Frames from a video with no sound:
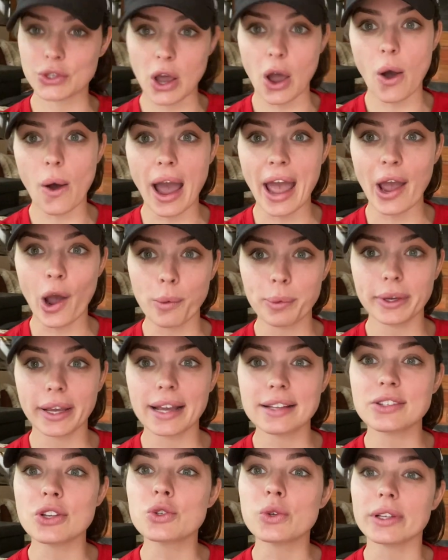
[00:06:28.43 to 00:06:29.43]
I hope you
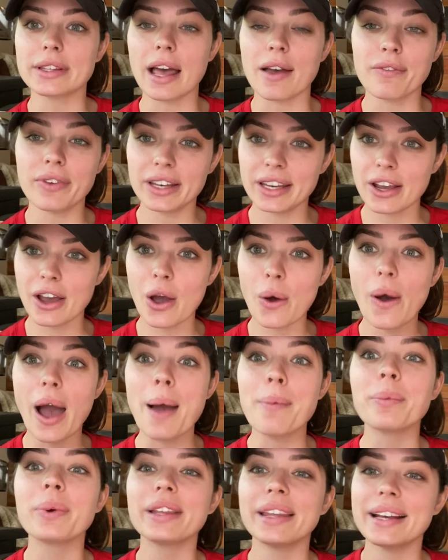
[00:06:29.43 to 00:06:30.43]
guys enjoyed that video.
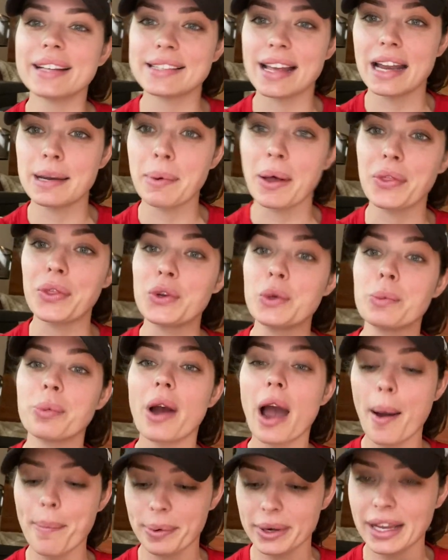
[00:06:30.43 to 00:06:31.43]
I'm really excited about the new
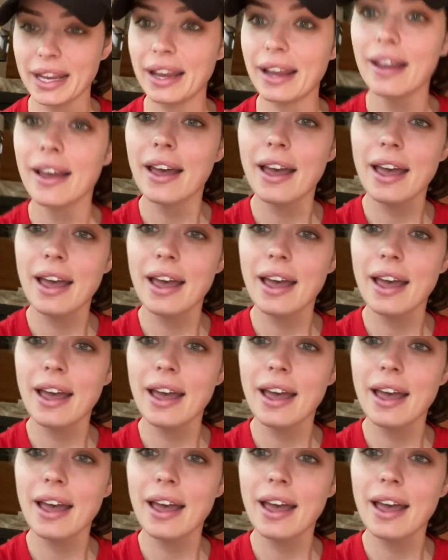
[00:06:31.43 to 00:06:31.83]
property